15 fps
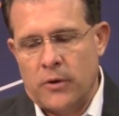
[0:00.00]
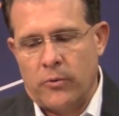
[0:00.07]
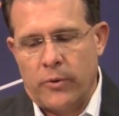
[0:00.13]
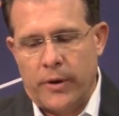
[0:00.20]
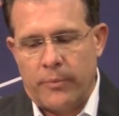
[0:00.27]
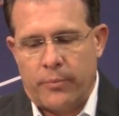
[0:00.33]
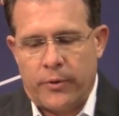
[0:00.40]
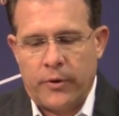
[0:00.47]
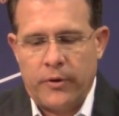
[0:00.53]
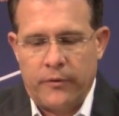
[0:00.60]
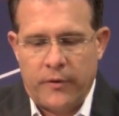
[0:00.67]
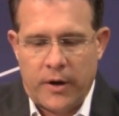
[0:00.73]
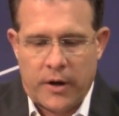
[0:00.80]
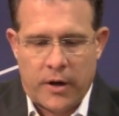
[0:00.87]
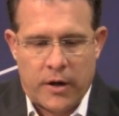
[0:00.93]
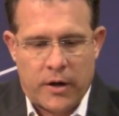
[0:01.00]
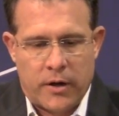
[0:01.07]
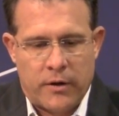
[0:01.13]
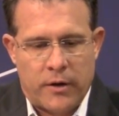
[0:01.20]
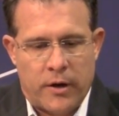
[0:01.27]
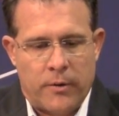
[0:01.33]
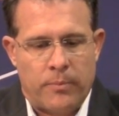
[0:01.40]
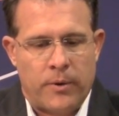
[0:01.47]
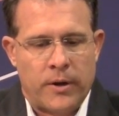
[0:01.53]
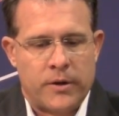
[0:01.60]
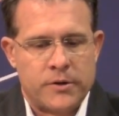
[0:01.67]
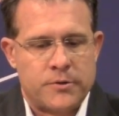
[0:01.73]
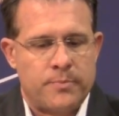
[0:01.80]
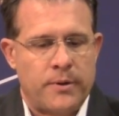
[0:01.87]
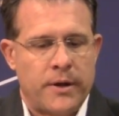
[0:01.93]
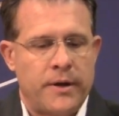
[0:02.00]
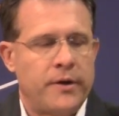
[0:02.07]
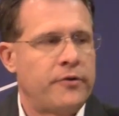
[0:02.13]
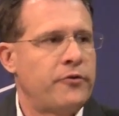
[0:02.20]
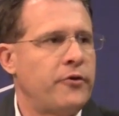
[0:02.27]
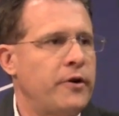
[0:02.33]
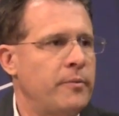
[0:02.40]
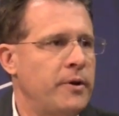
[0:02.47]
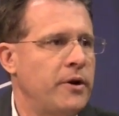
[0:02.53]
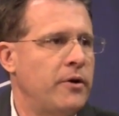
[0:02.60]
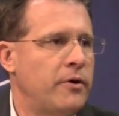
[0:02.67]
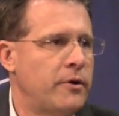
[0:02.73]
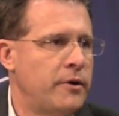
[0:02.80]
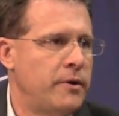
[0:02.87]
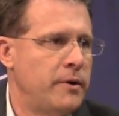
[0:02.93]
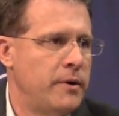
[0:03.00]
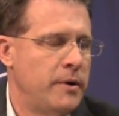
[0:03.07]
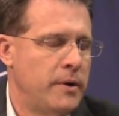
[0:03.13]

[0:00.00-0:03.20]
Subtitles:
We improved. Our players played extremely hard.